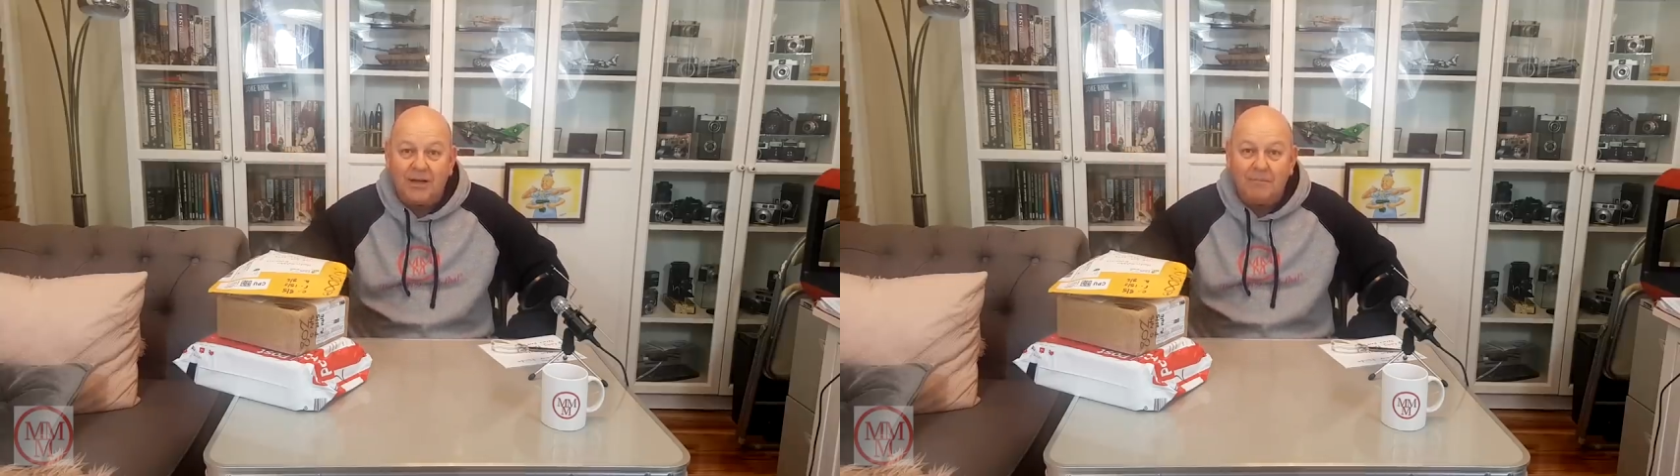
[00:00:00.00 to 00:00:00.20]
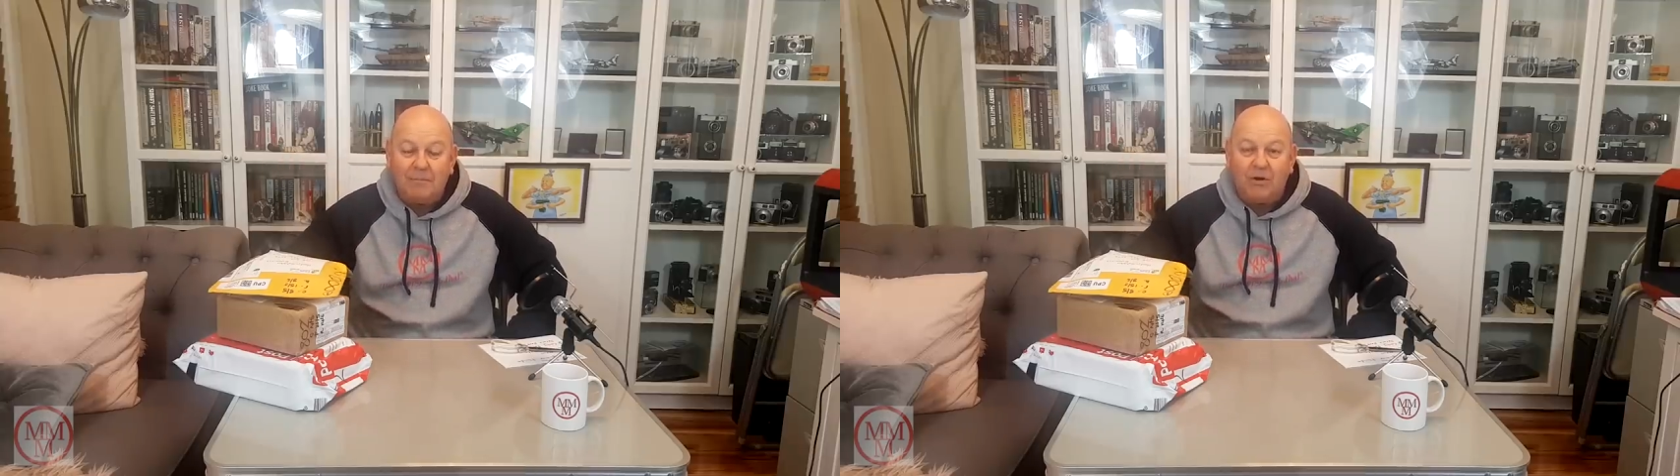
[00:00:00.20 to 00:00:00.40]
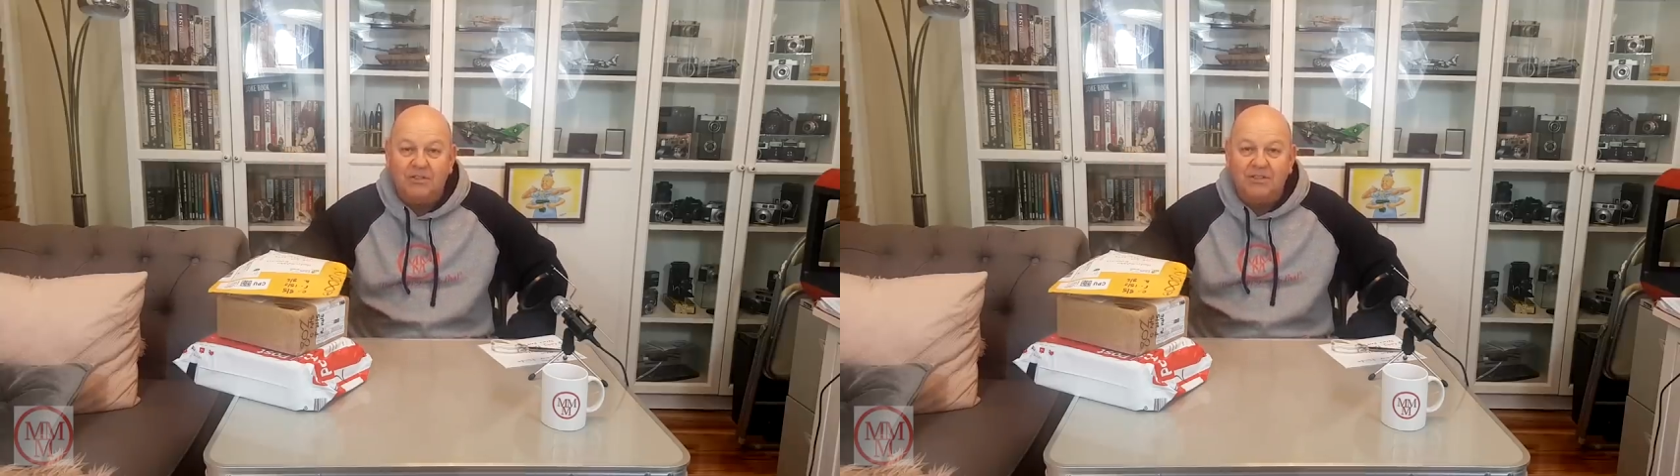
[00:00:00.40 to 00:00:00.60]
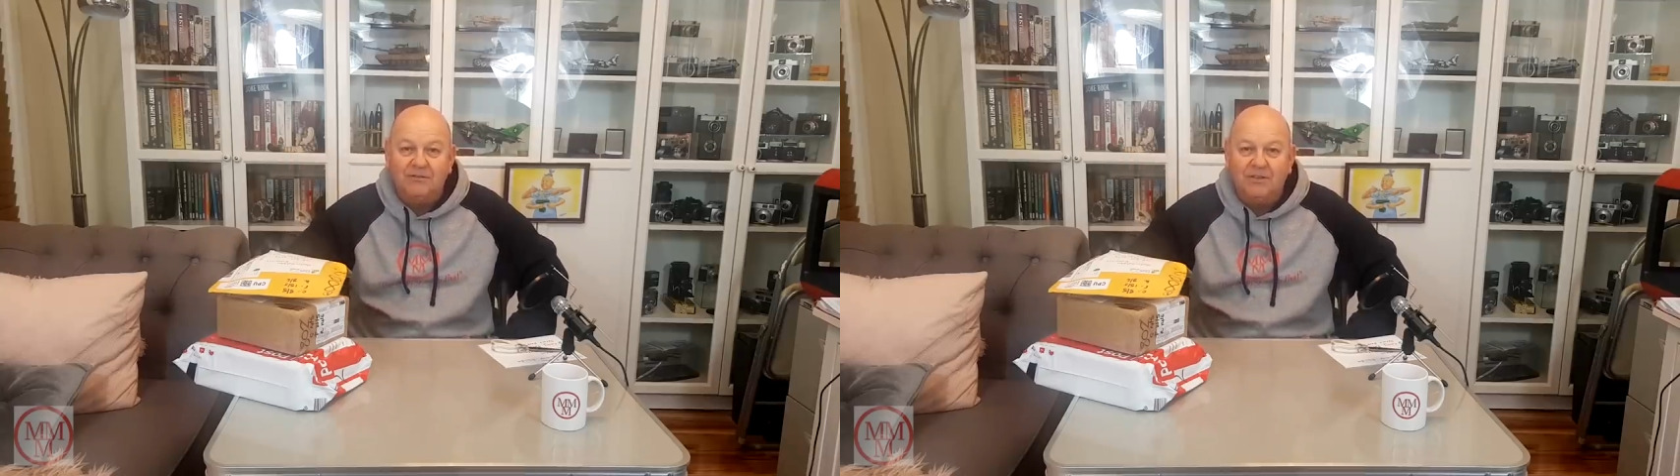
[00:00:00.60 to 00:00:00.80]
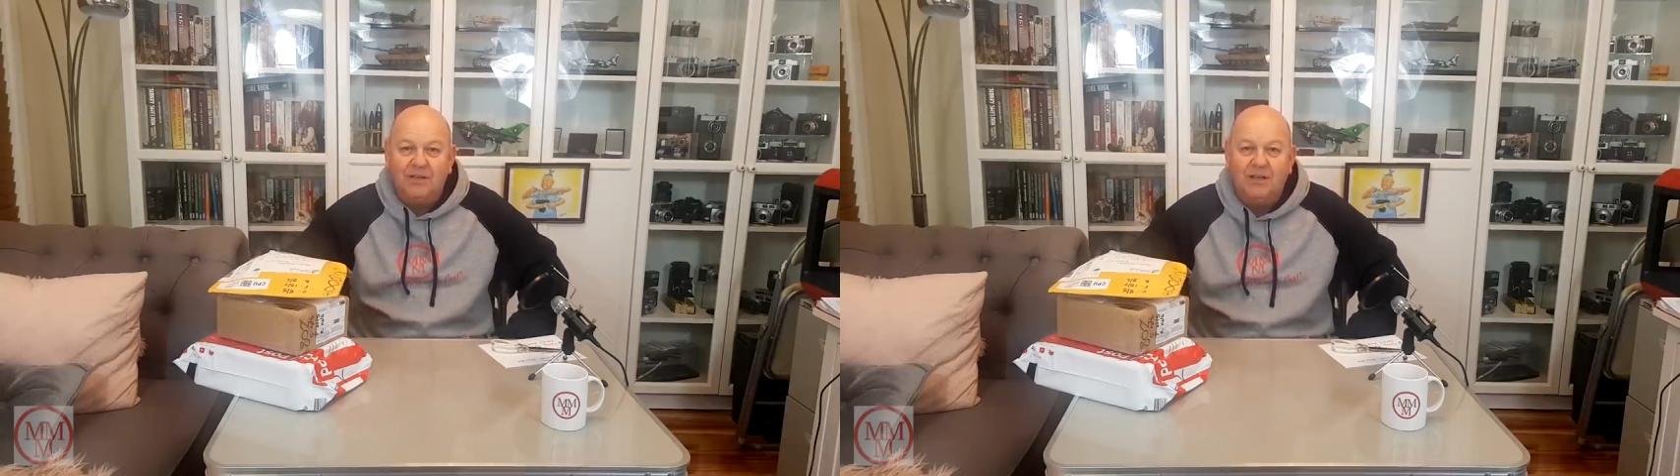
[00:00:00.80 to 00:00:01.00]
unboxing
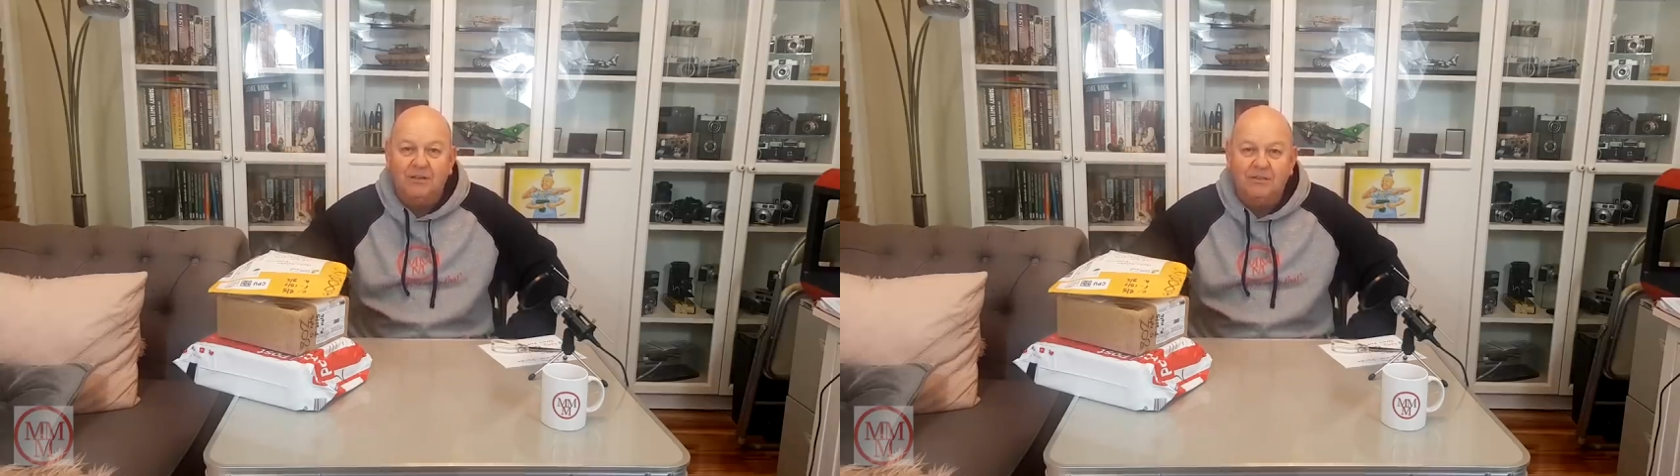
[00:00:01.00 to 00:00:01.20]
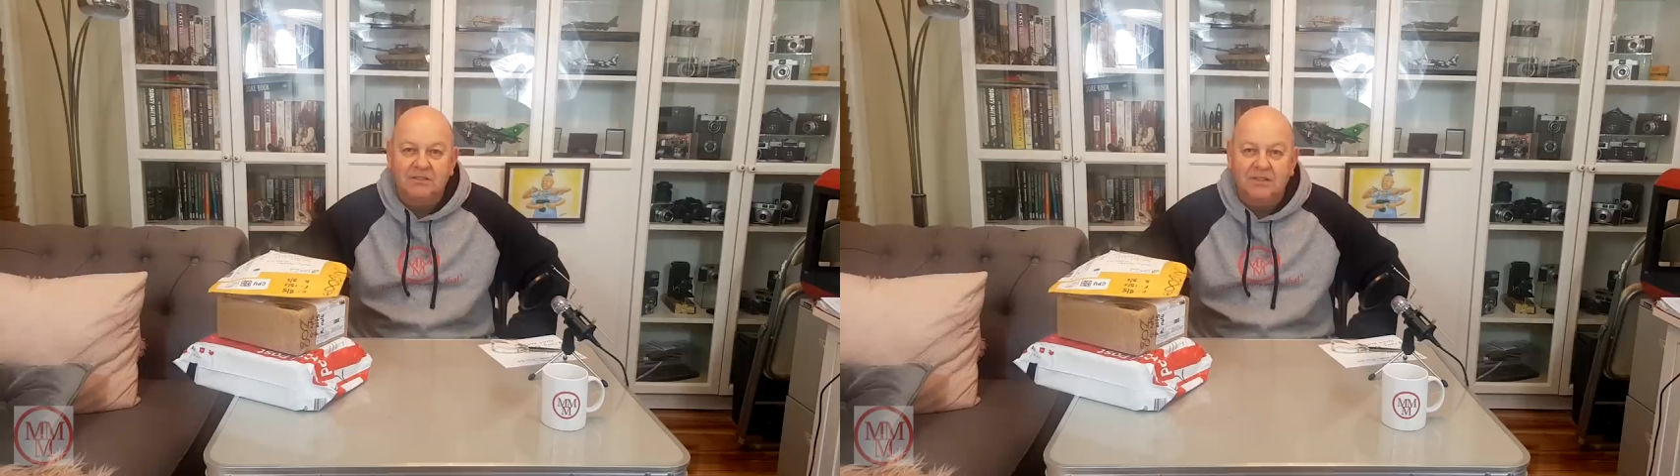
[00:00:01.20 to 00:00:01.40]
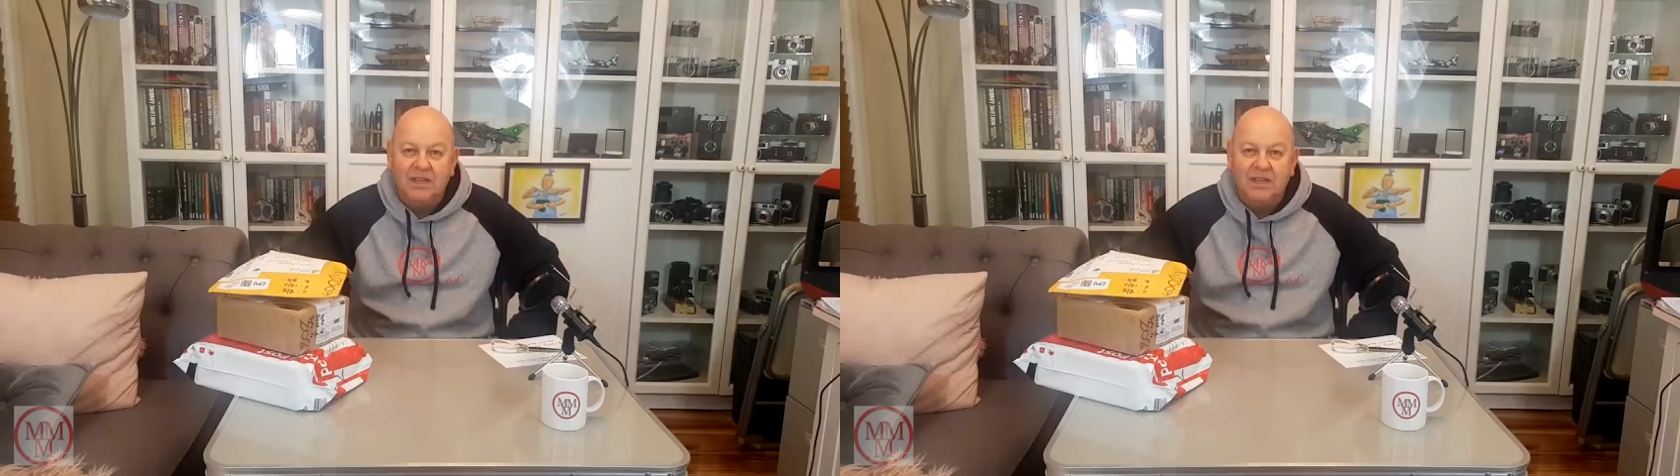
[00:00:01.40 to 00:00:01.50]
videos.